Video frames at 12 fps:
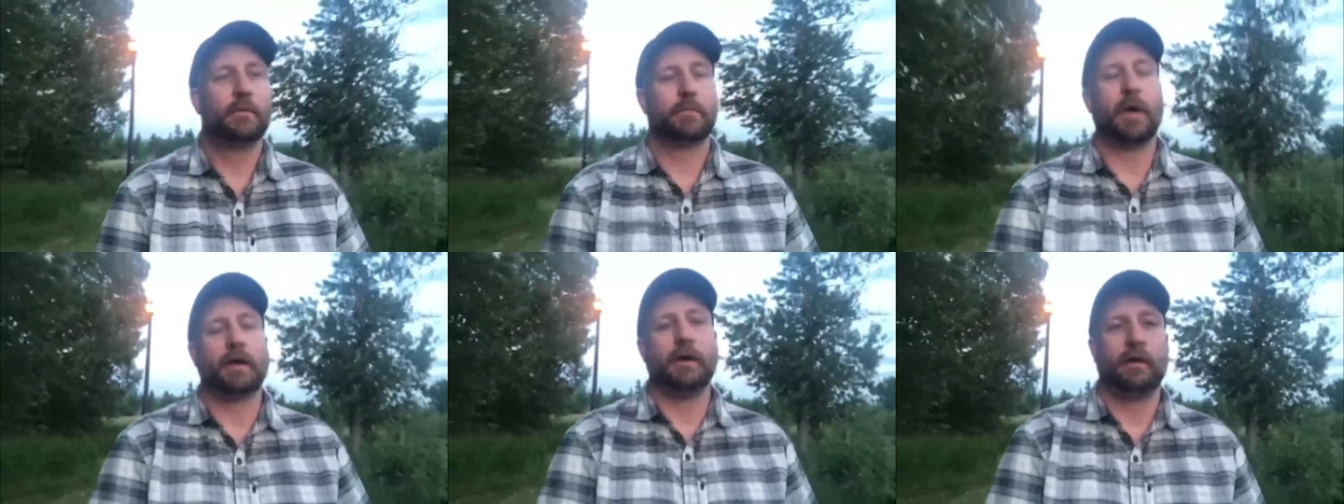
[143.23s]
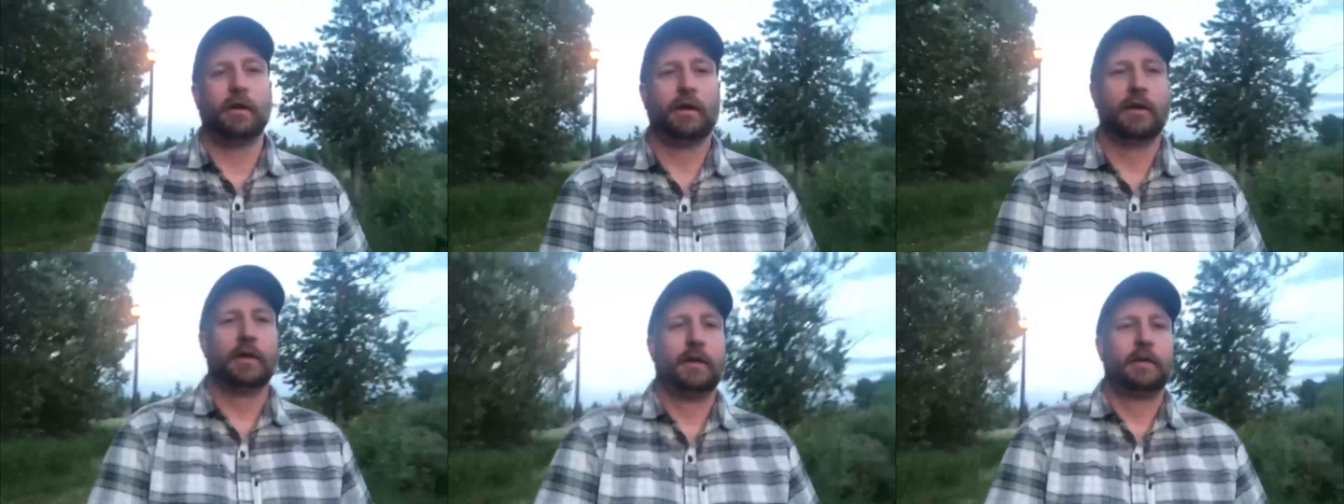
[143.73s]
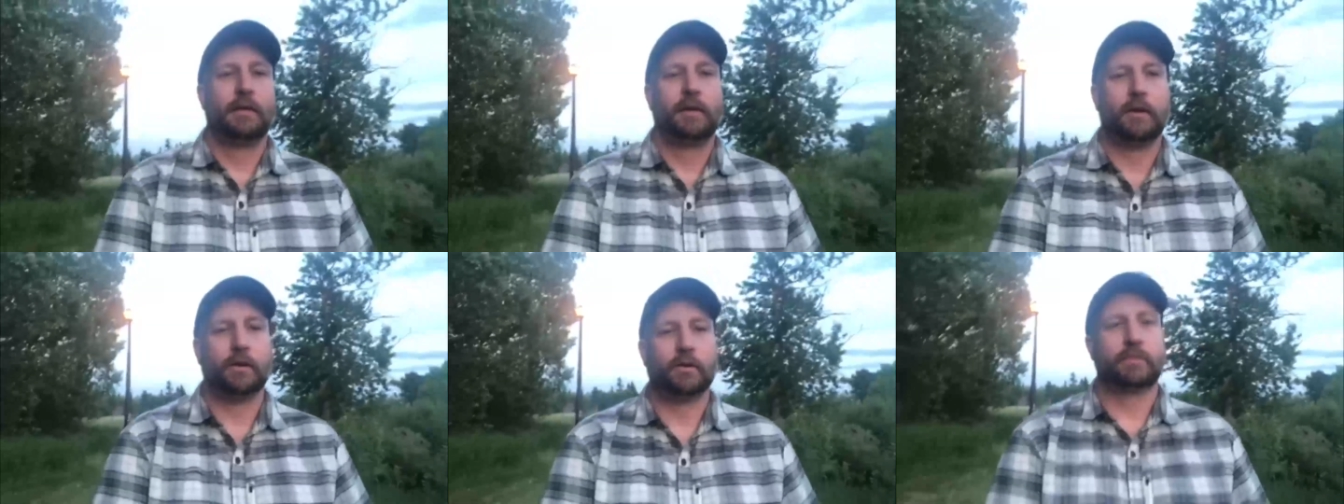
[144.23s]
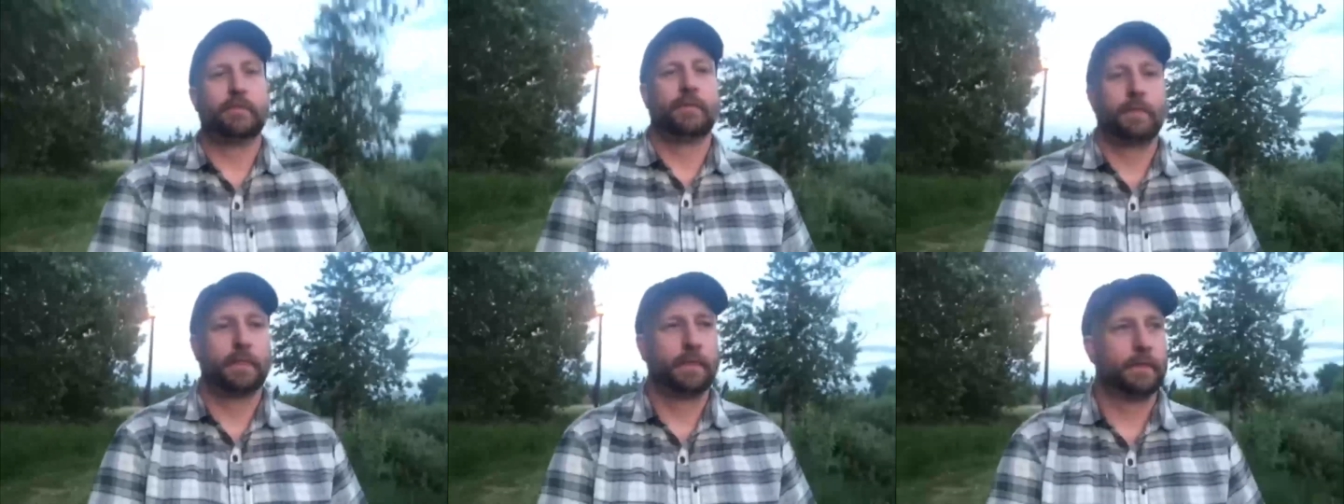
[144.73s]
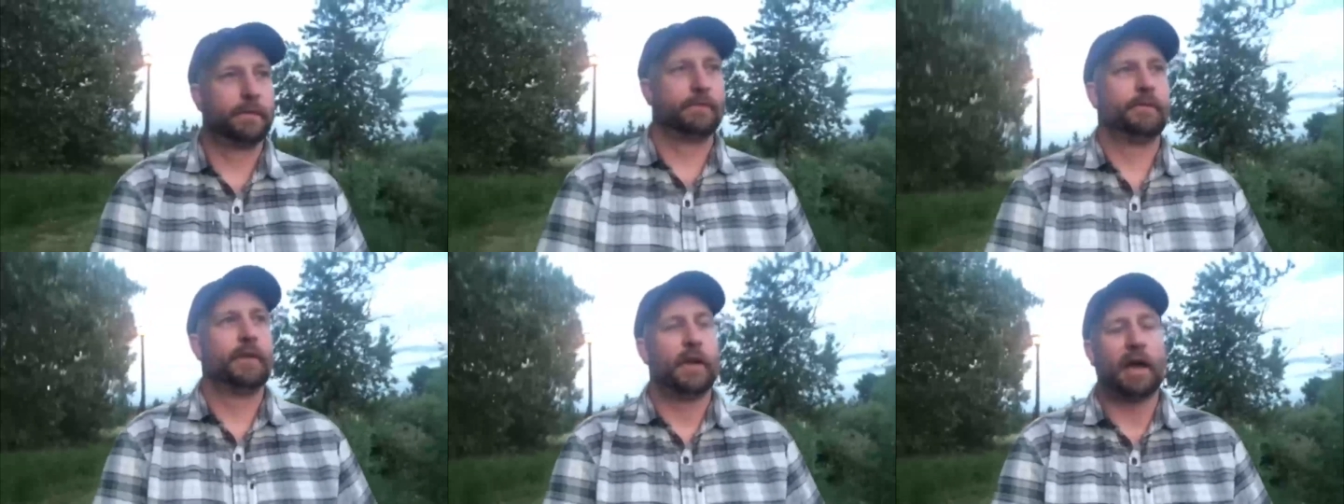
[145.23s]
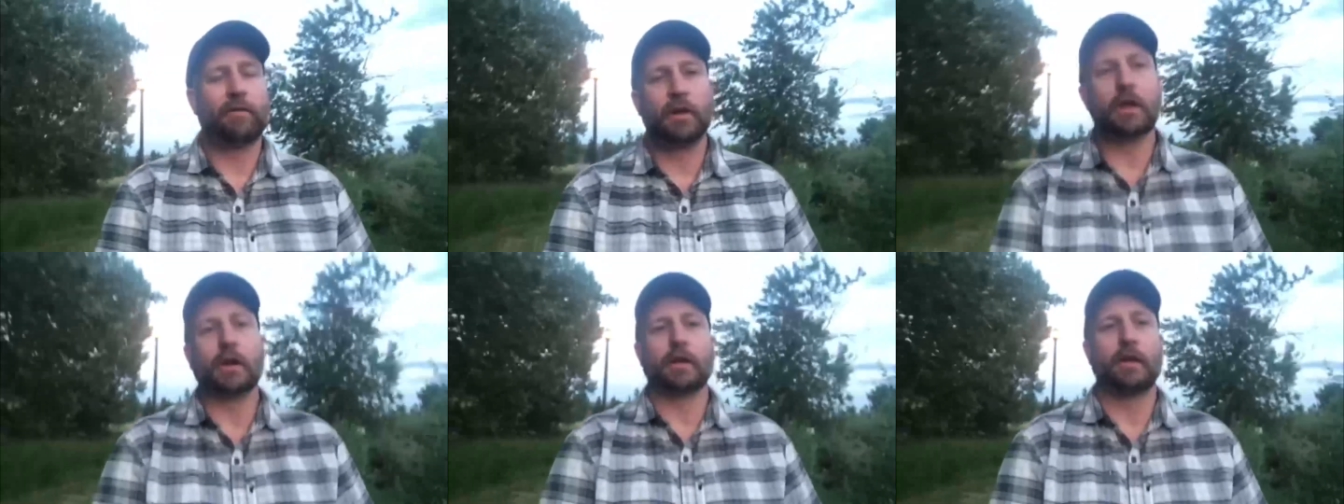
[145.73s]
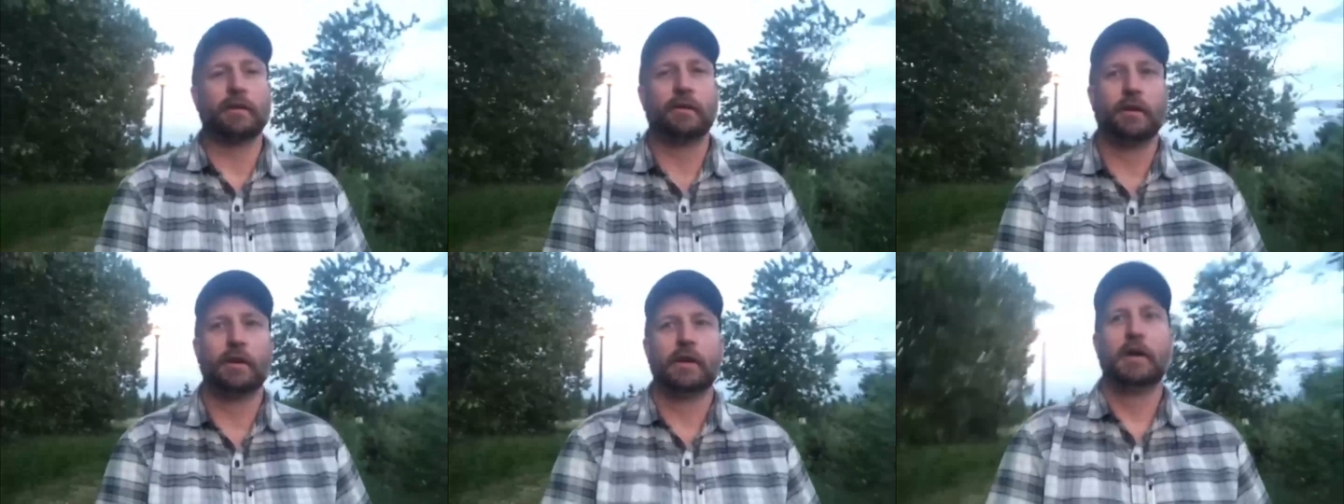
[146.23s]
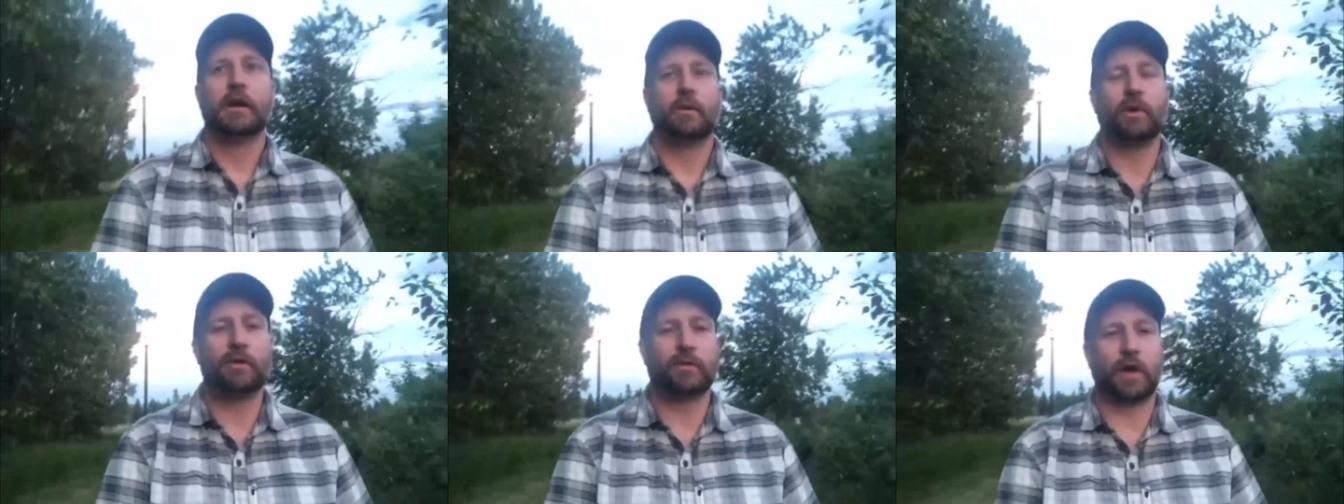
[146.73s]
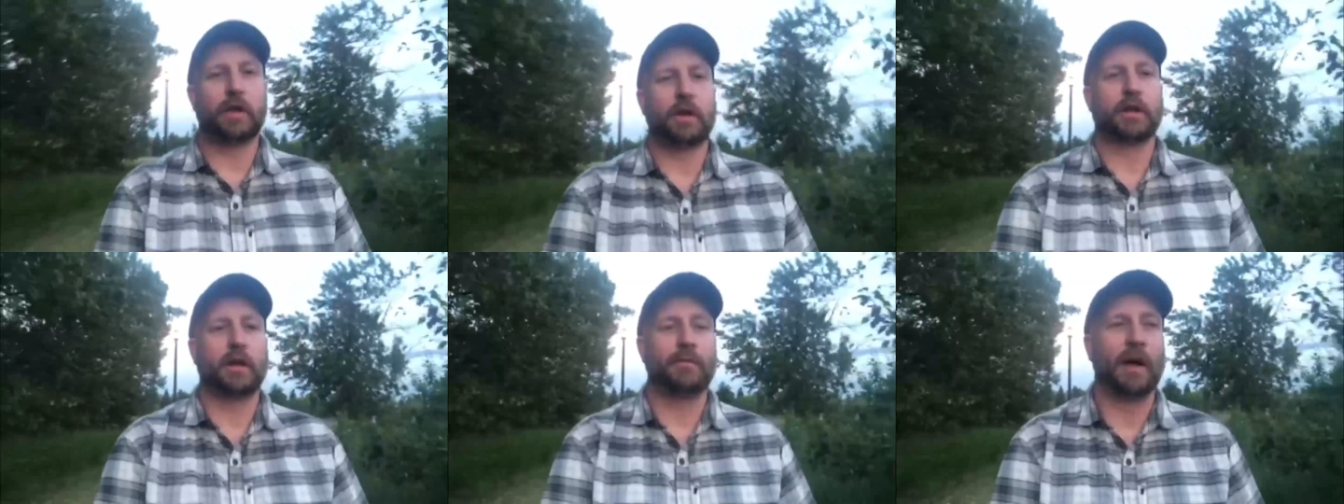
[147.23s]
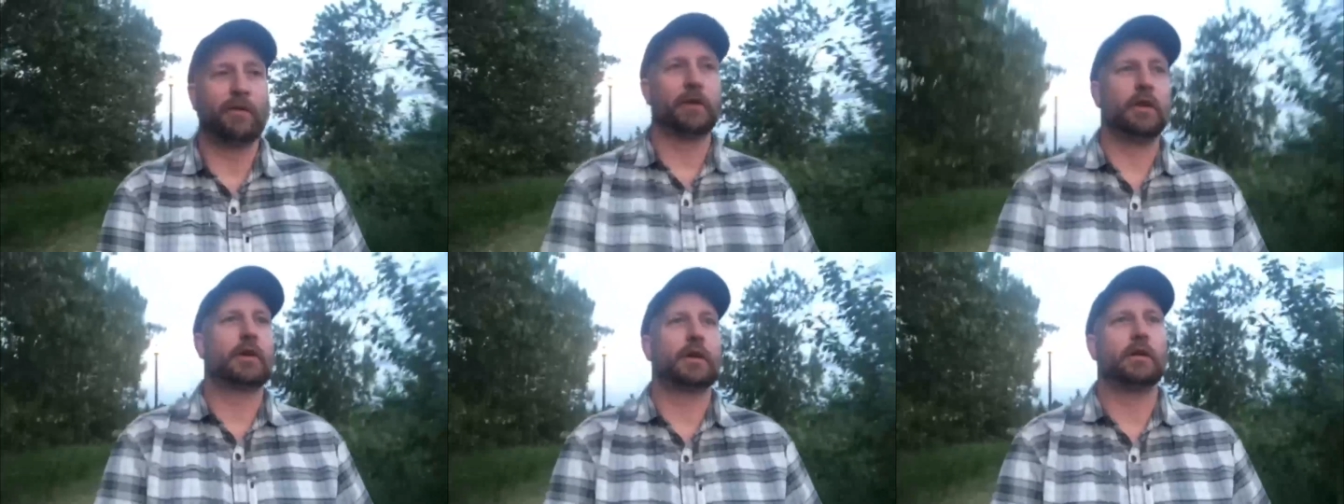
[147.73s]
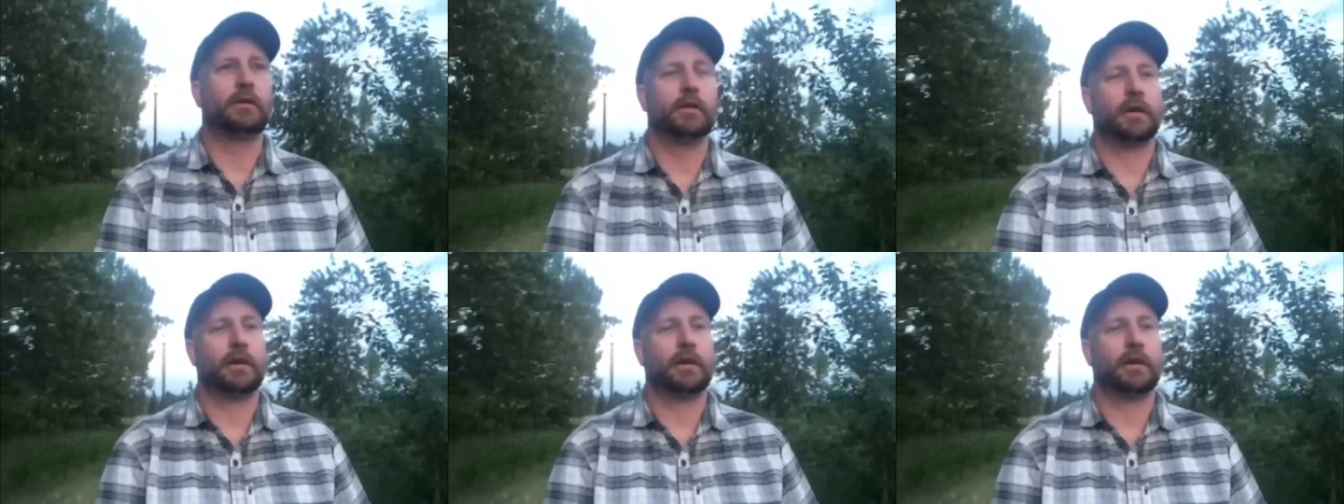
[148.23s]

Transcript: But, you know, have a look we invite you to come have a look at,